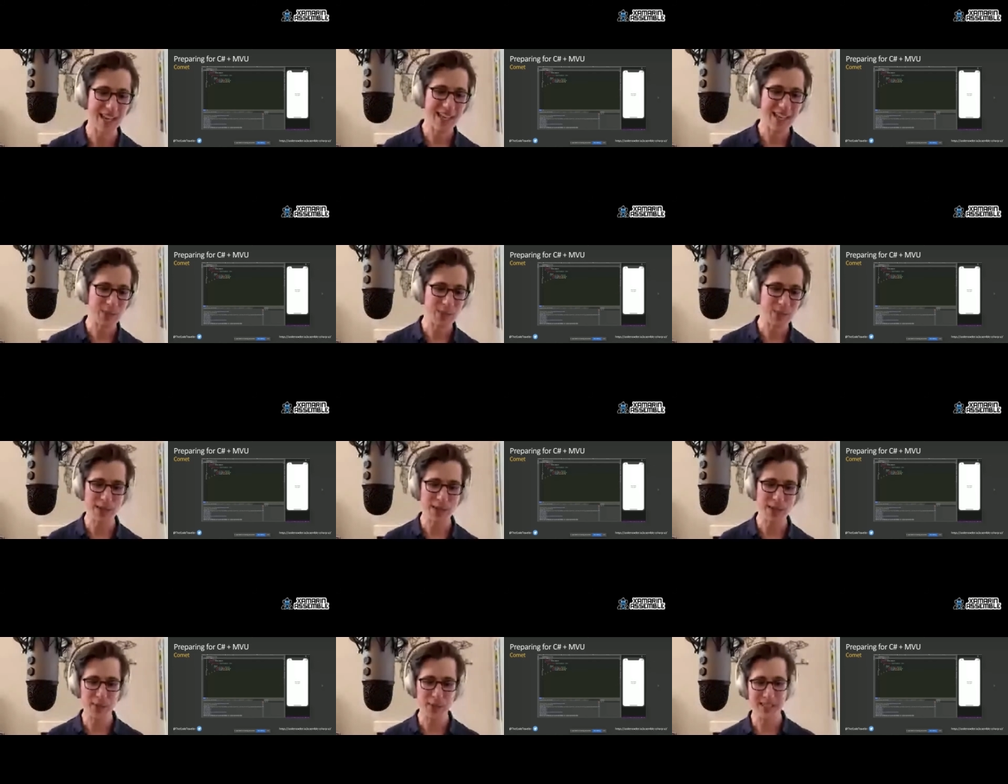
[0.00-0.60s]

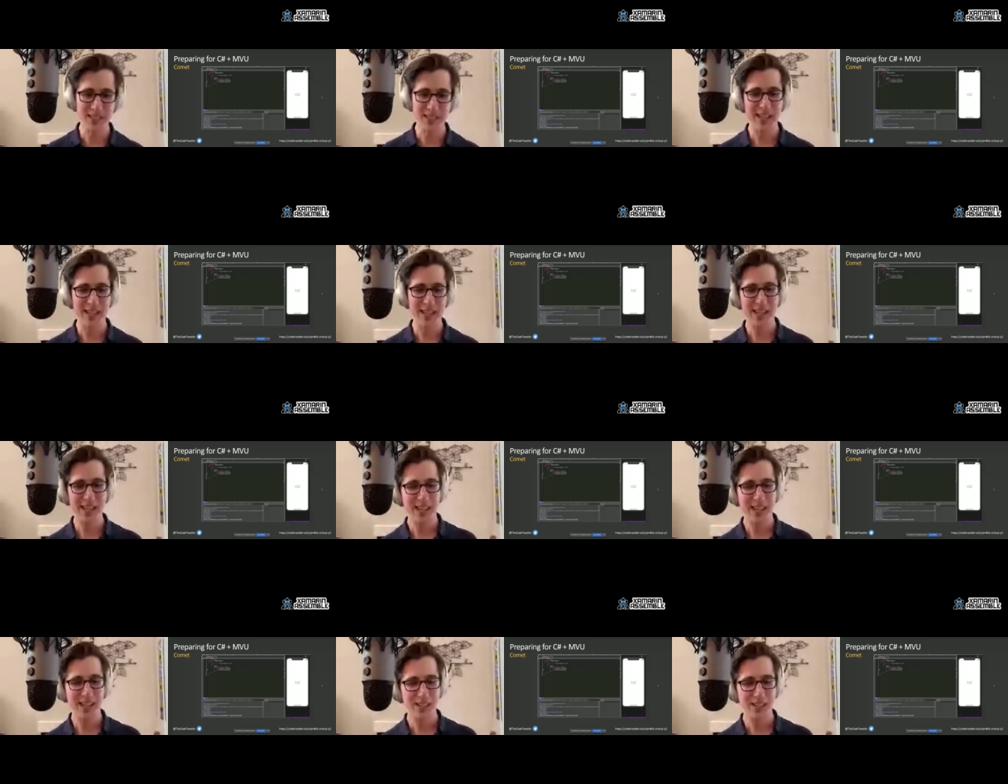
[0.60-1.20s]
Spent a week,
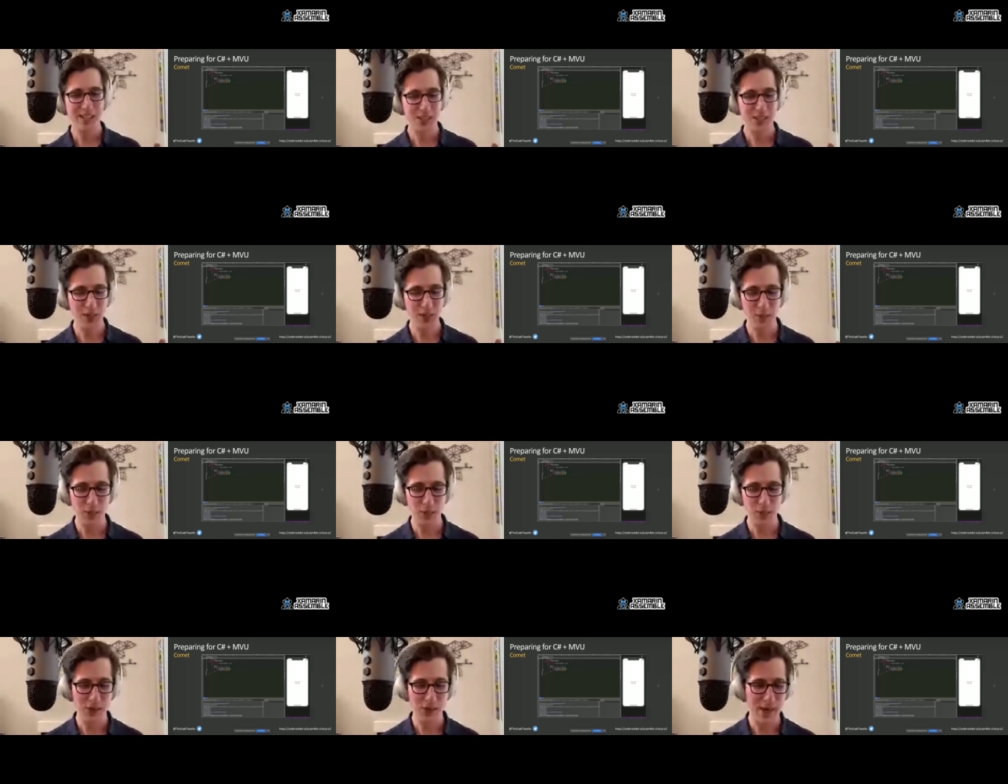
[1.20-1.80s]
started
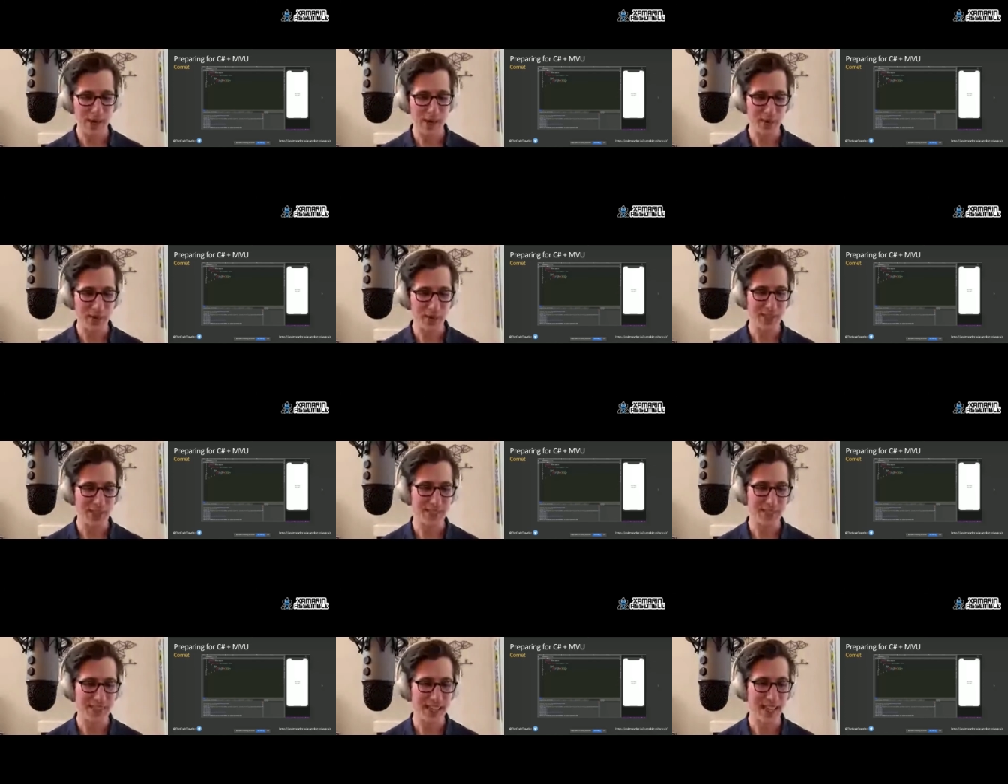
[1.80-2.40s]
playing around with
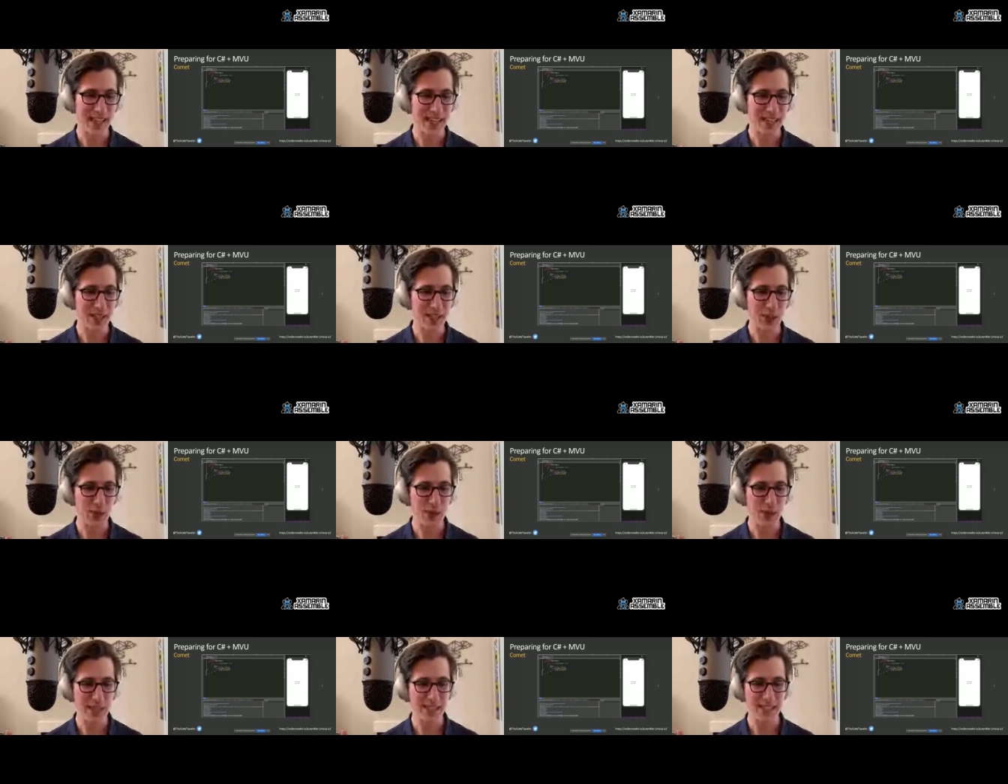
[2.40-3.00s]
this, and
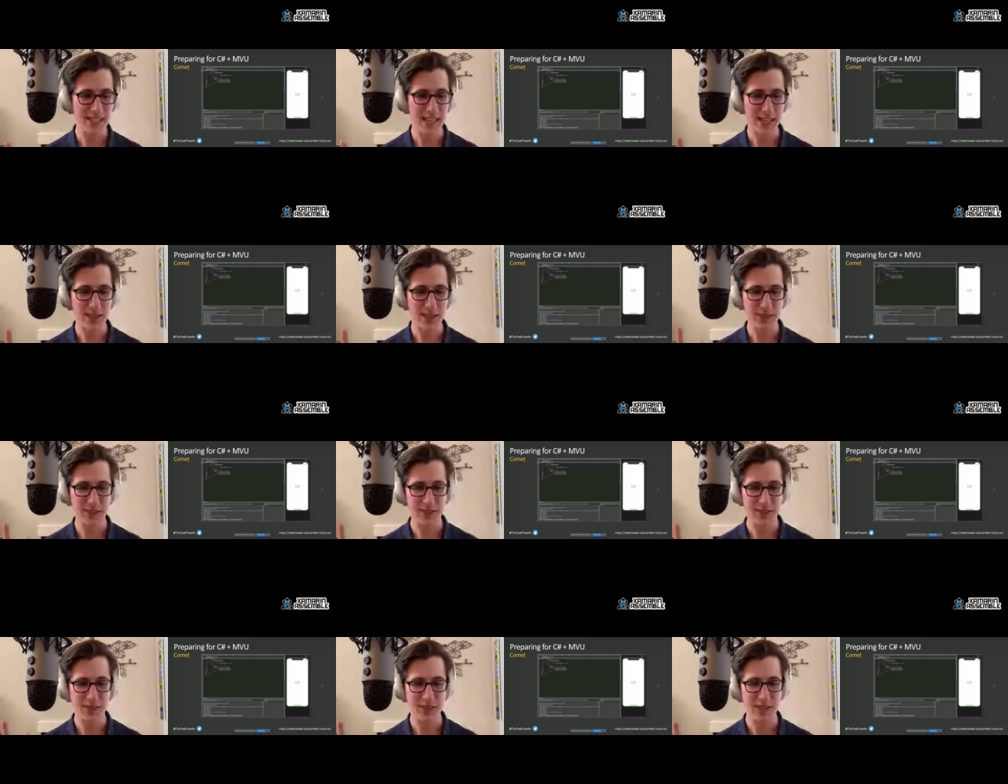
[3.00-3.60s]
cranked
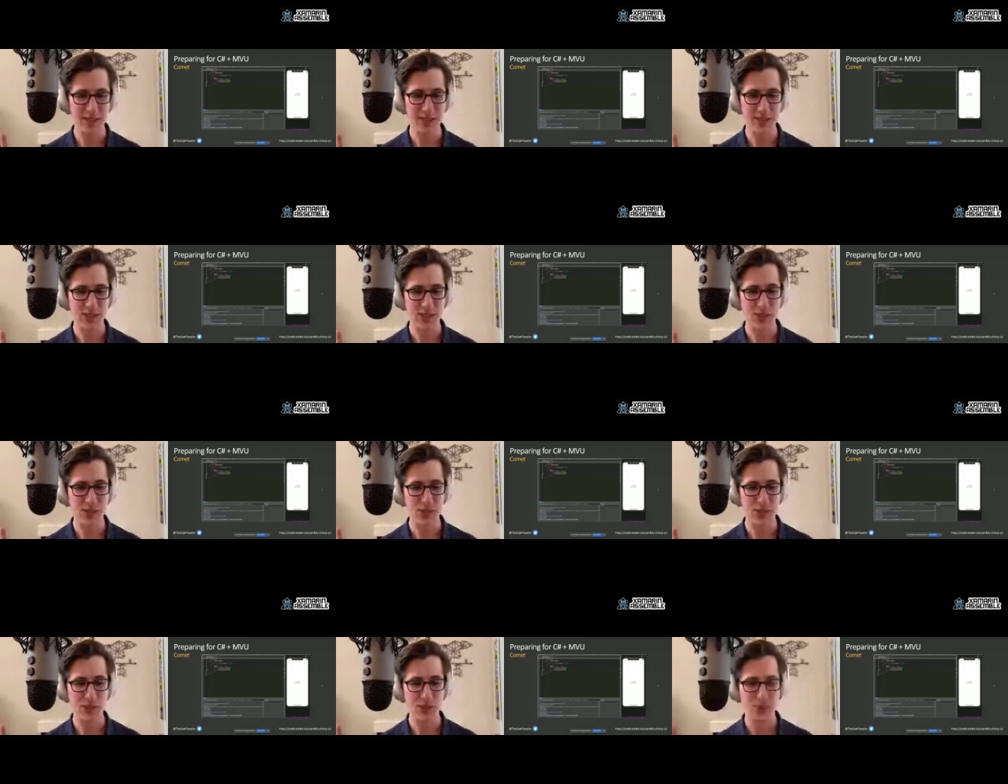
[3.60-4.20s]
out
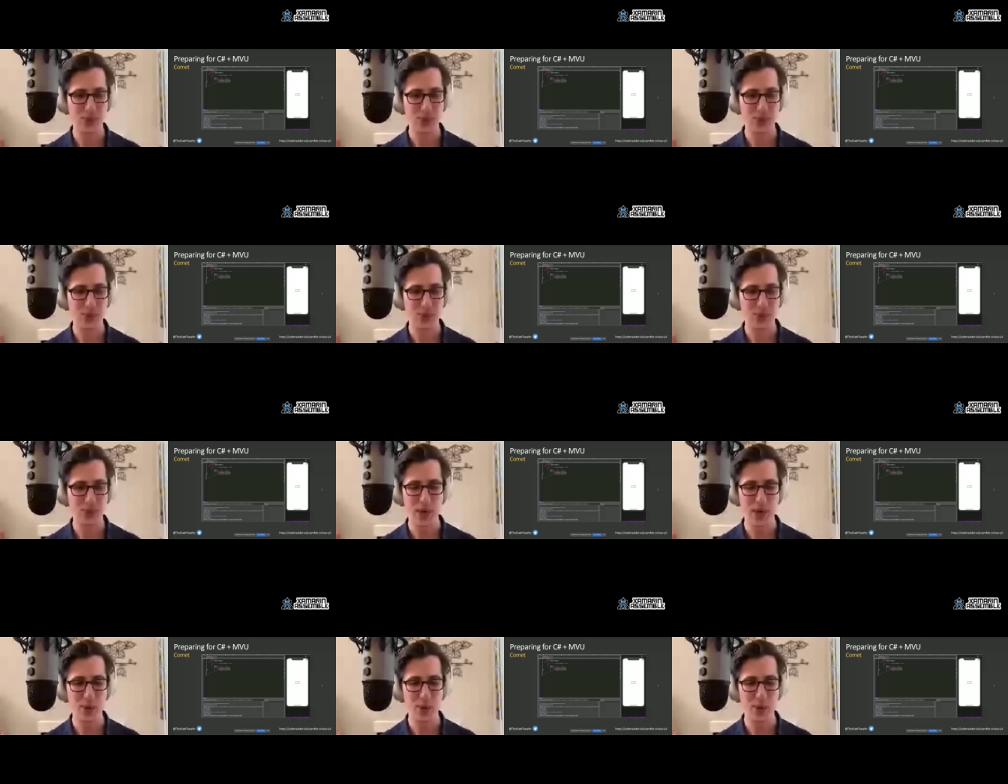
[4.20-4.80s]
this
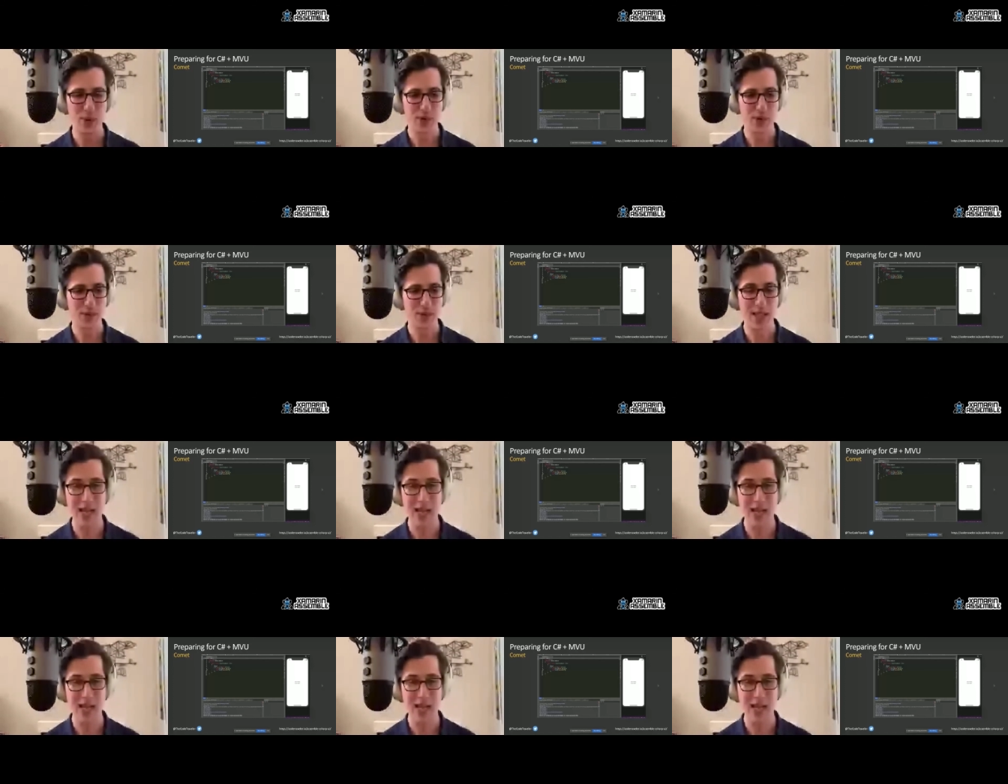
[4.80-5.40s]
framework
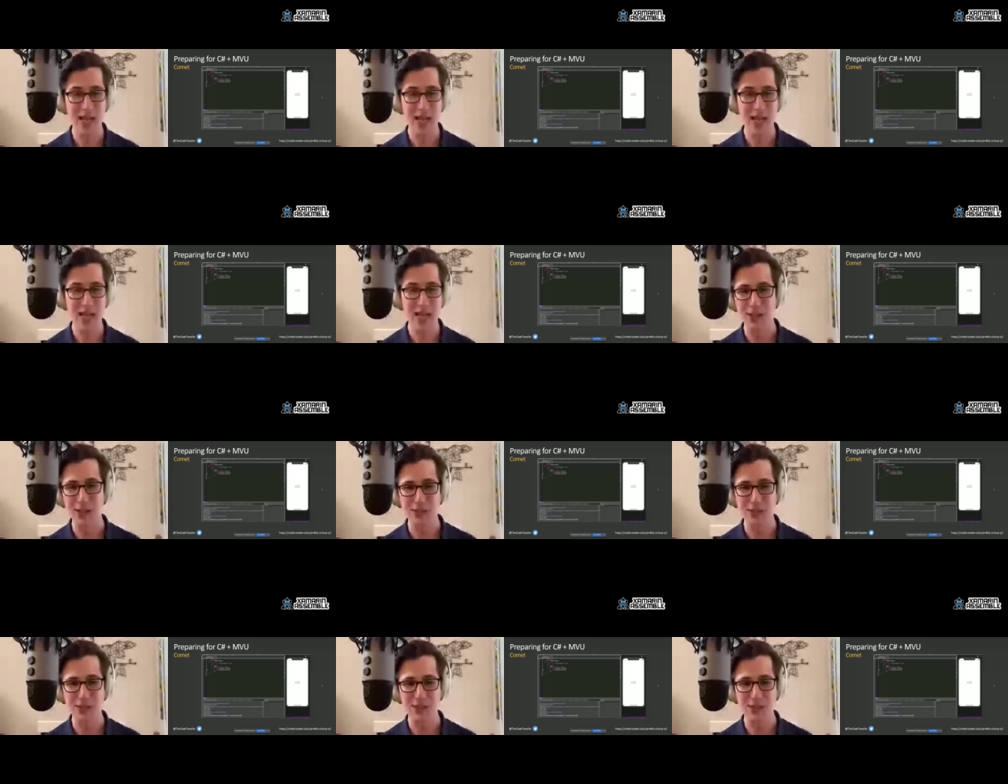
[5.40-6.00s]
library
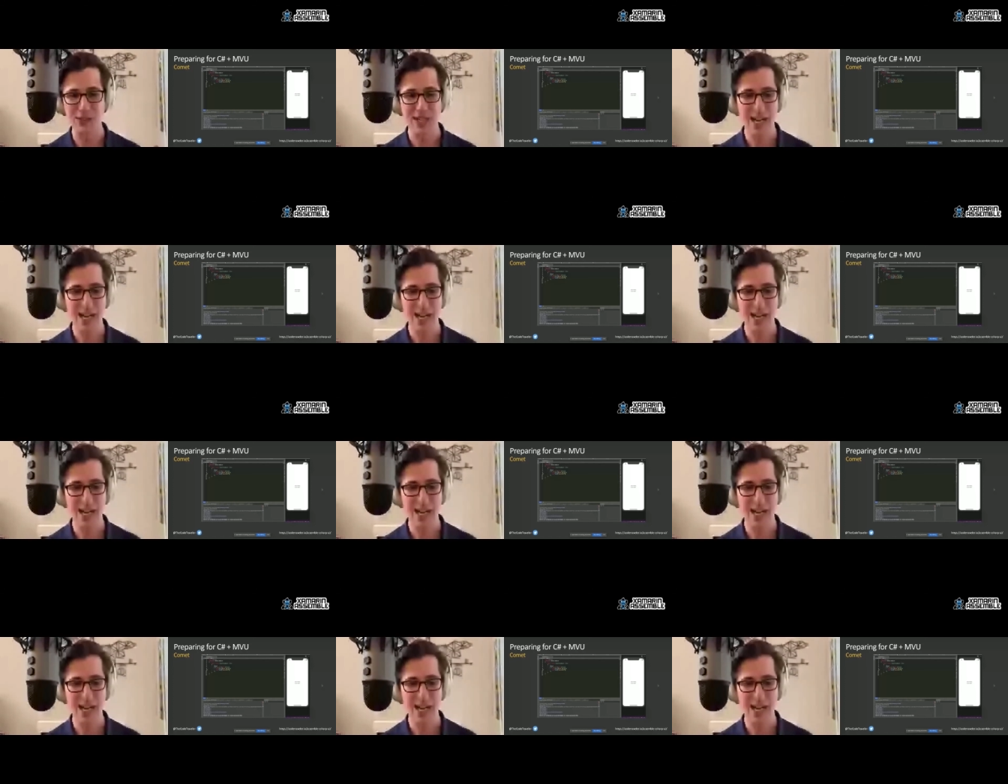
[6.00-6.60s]
called
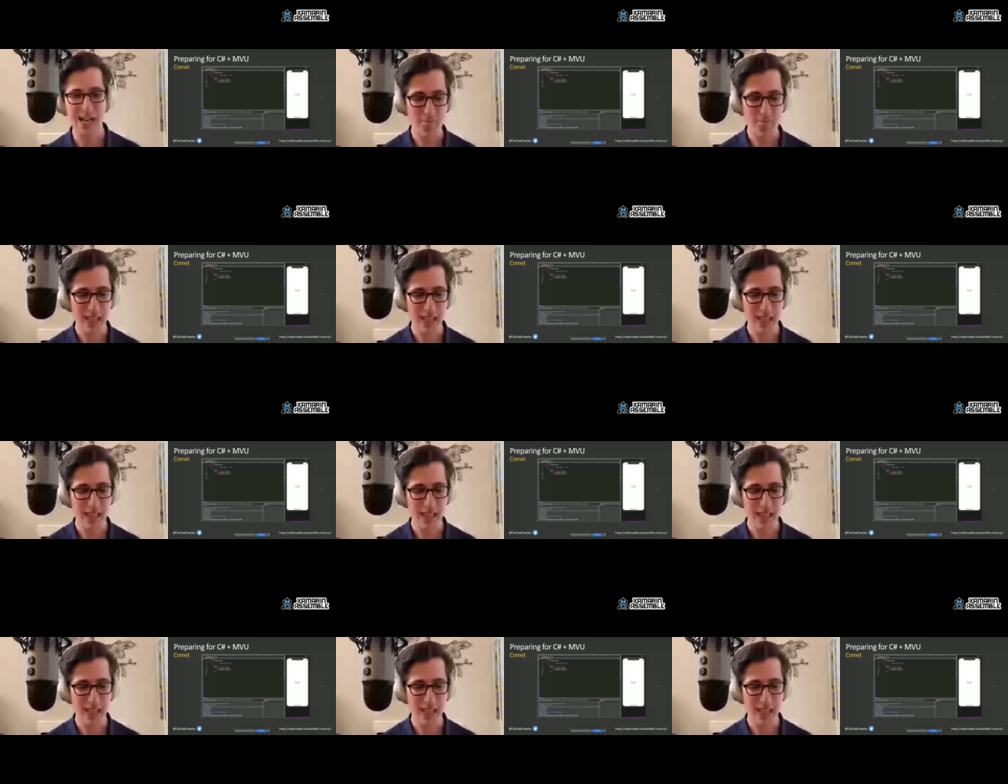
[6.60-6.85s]
Comet.